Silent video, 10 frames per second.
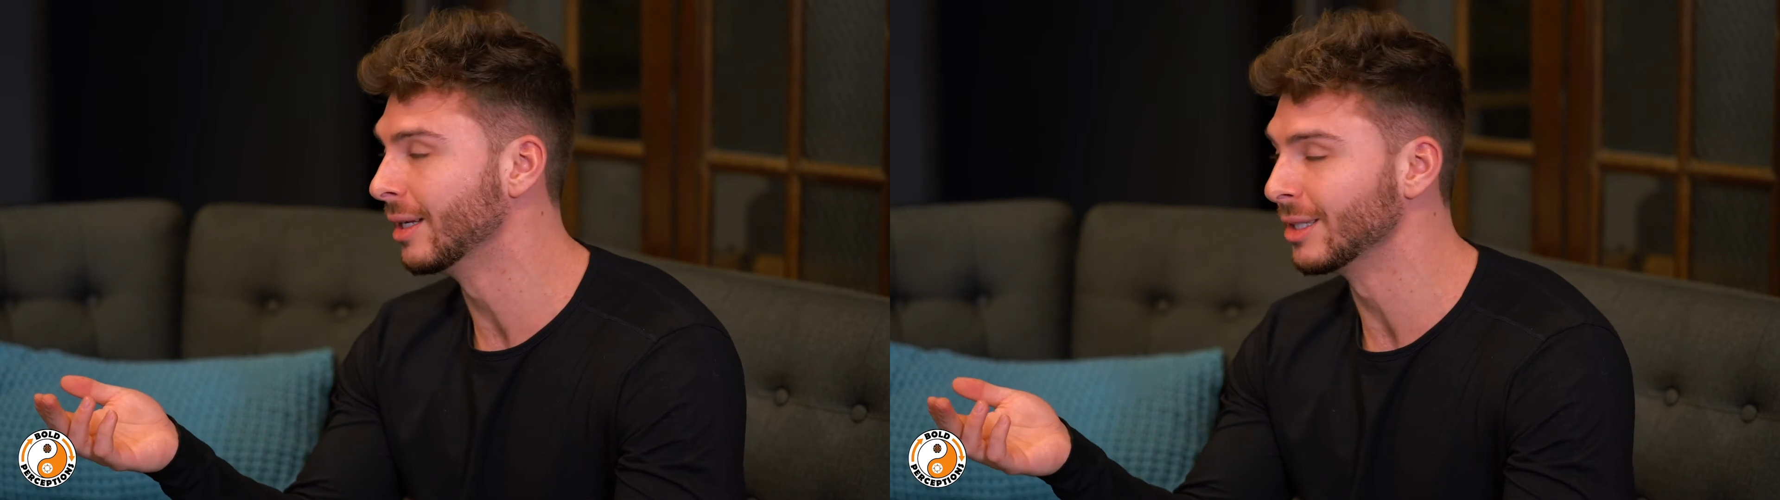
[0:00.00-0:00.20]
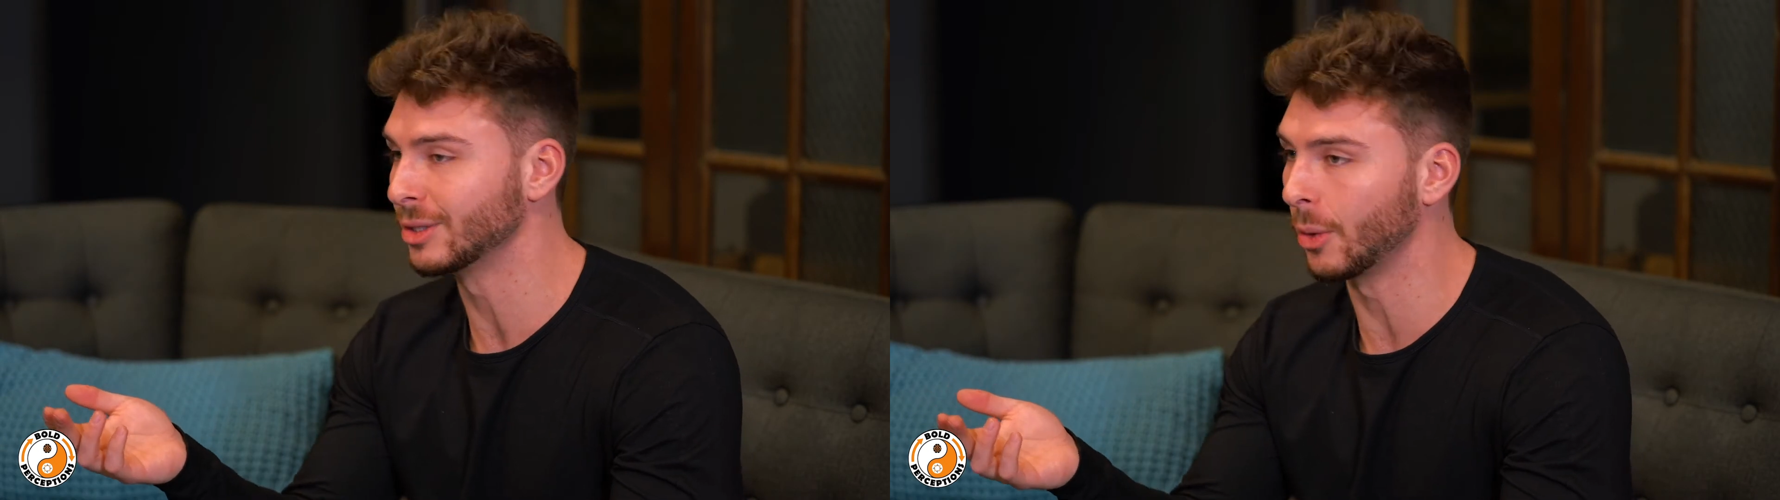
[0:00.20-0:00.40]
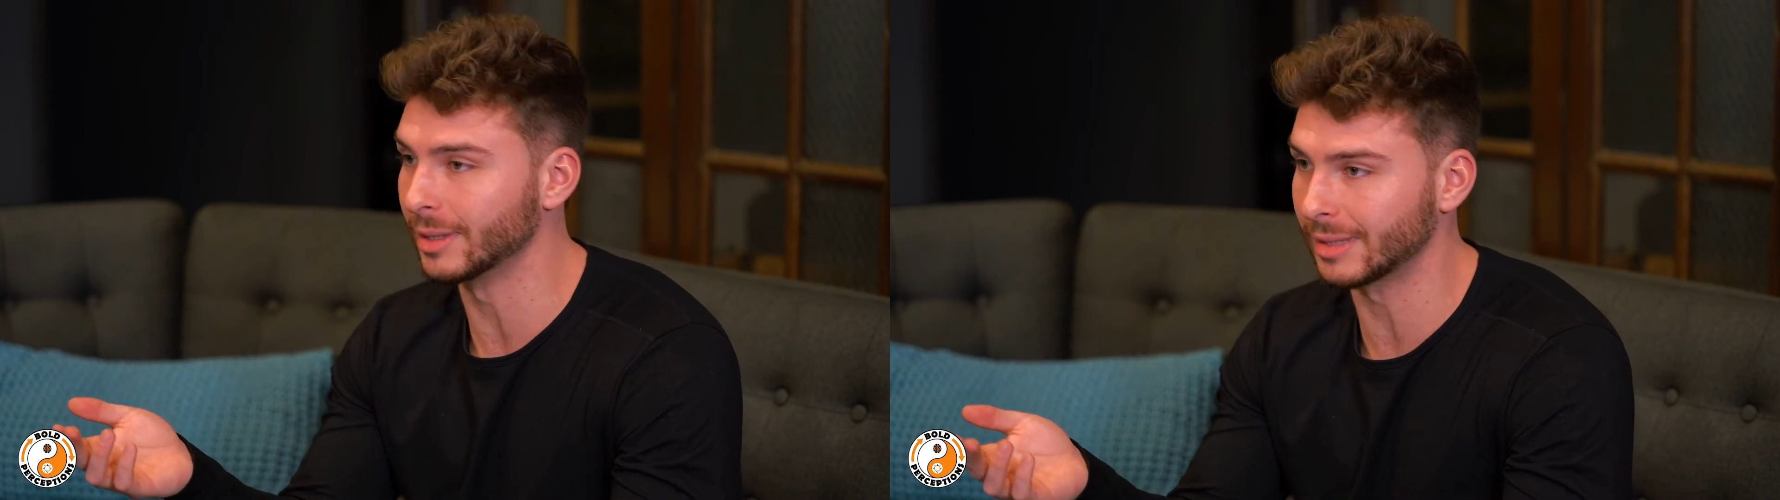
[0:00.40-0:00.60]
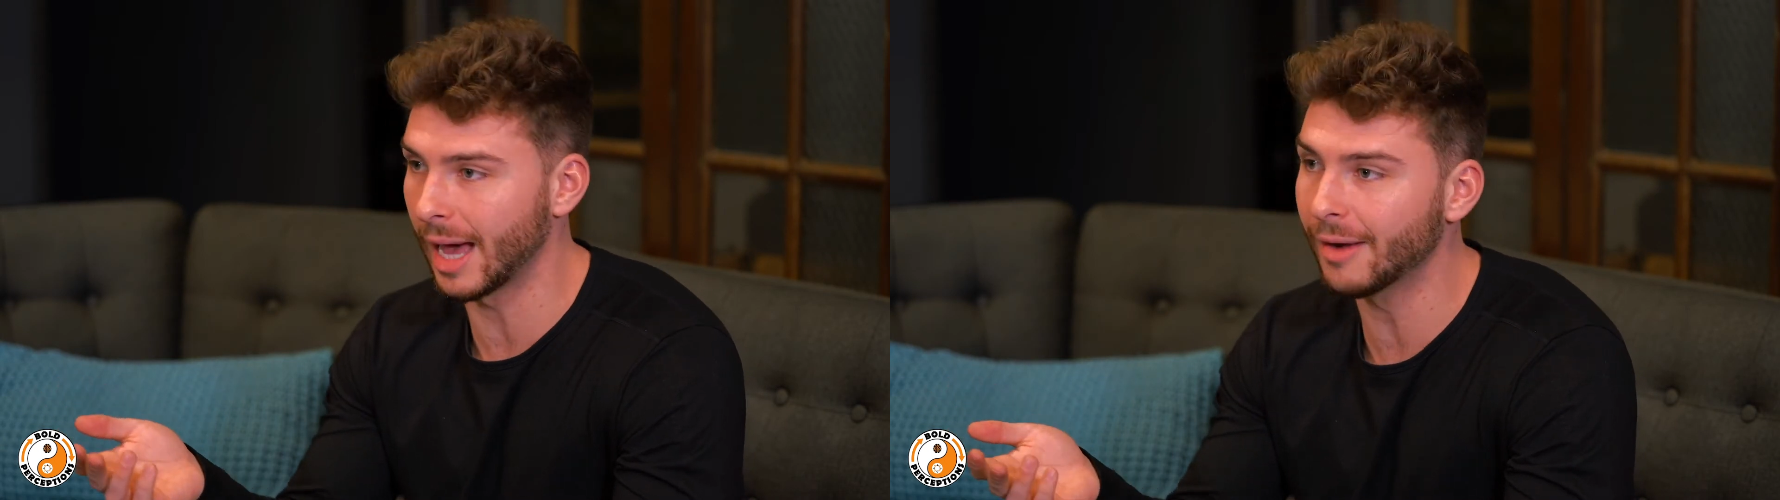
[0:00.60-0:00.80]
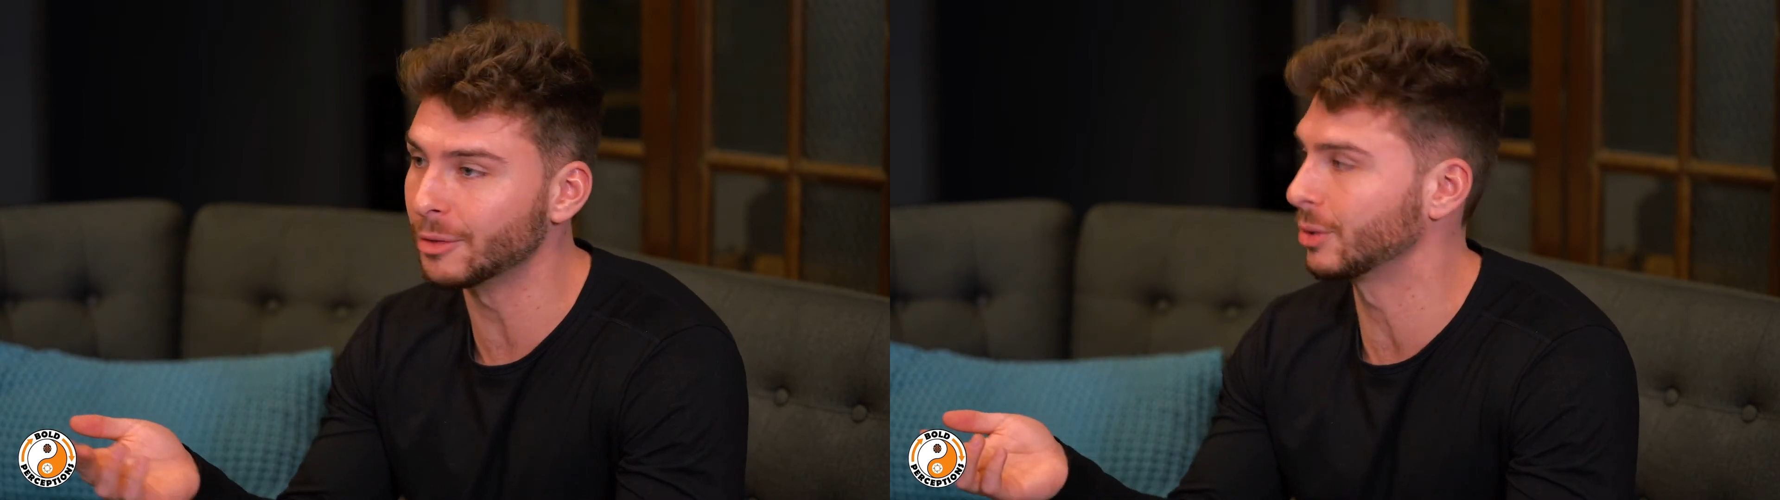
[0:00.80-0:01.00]
So does
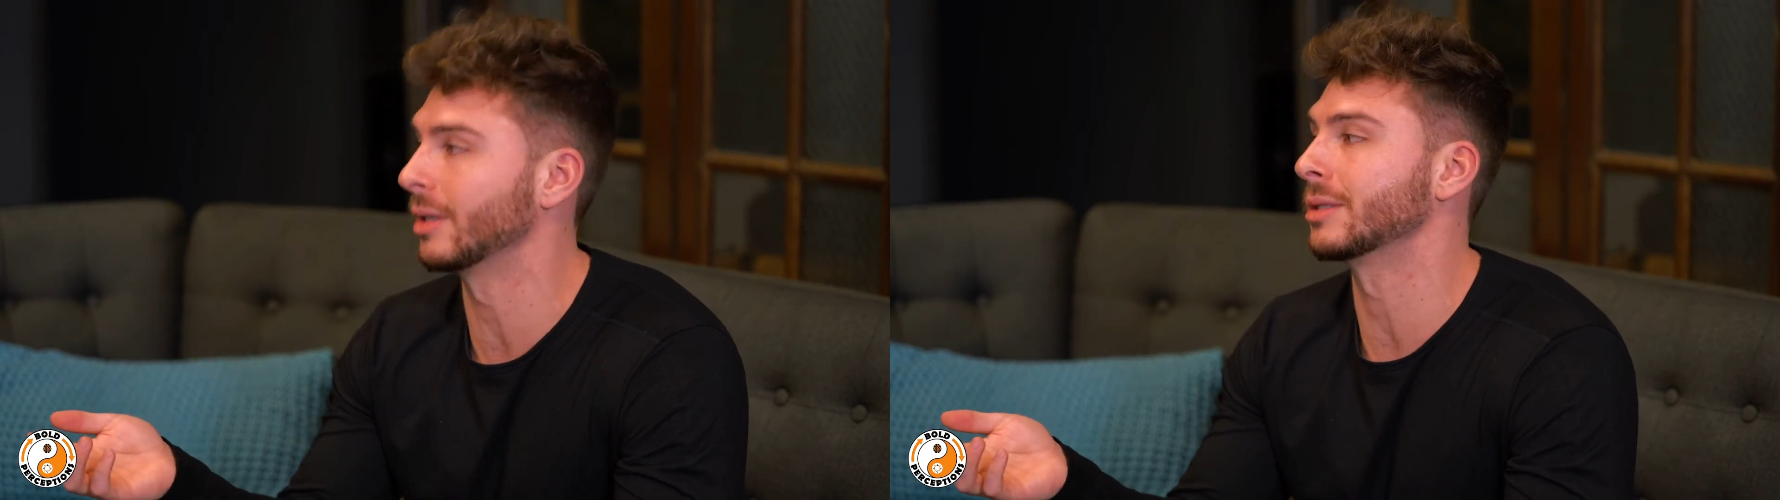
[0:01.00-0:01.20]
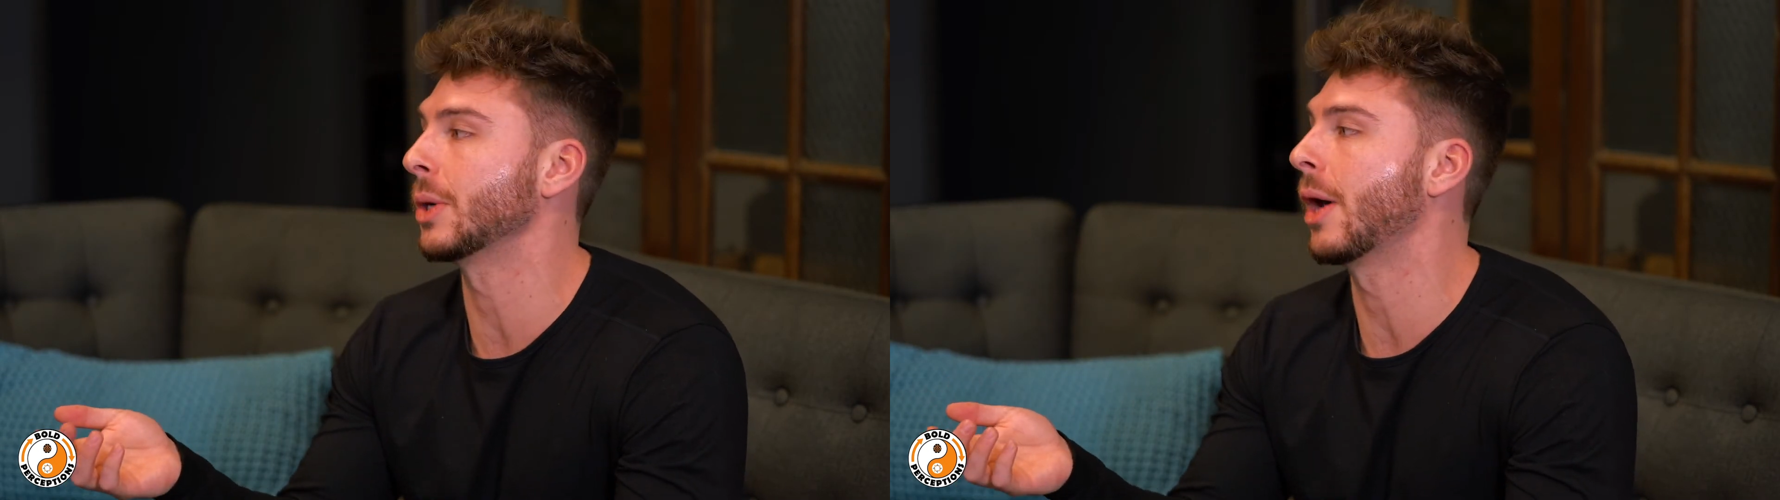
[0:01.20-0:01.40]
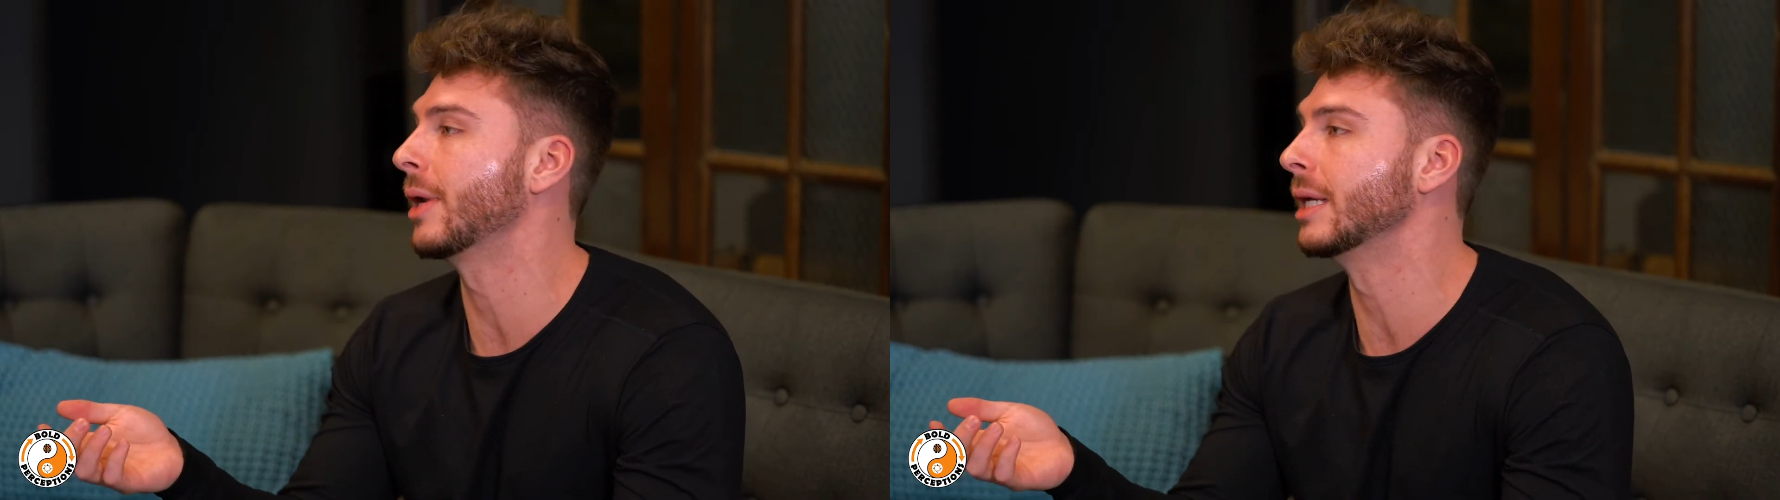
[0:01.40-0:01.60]
that ever stress you out?